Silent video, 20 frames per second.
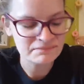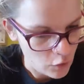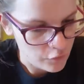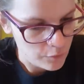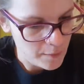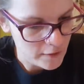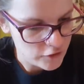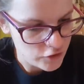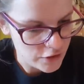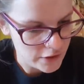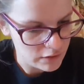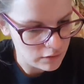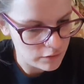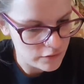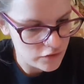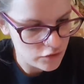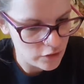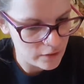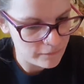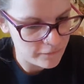Hold the punch
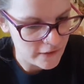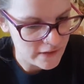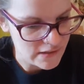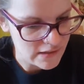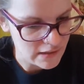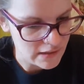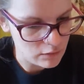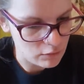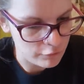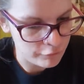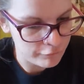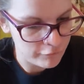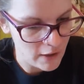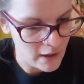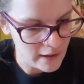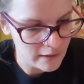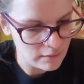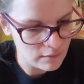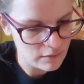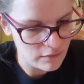needle in script, face the needle
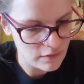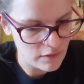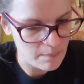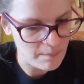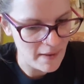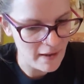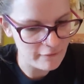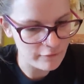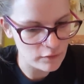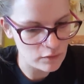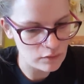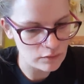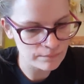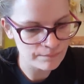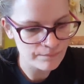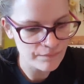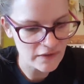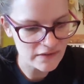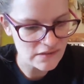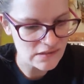front, the
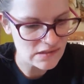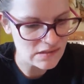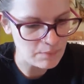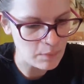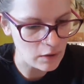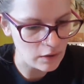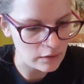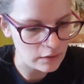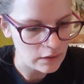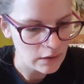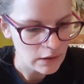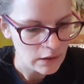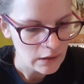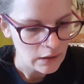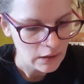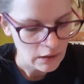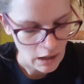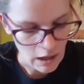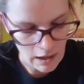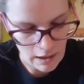bevel, that's this part,
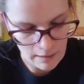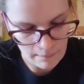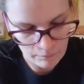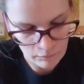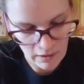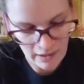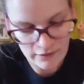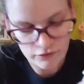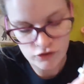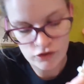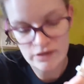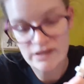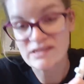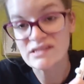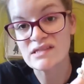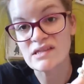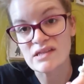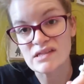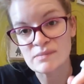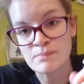um, actually,
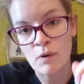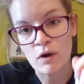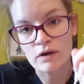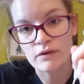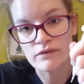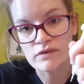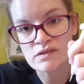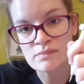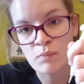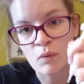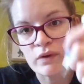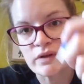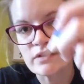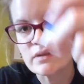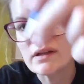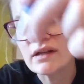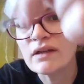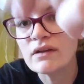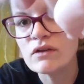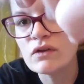it's this part, this
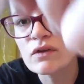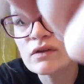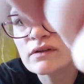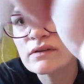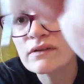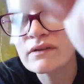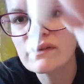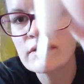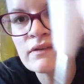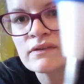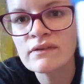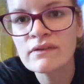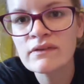pointy. You can,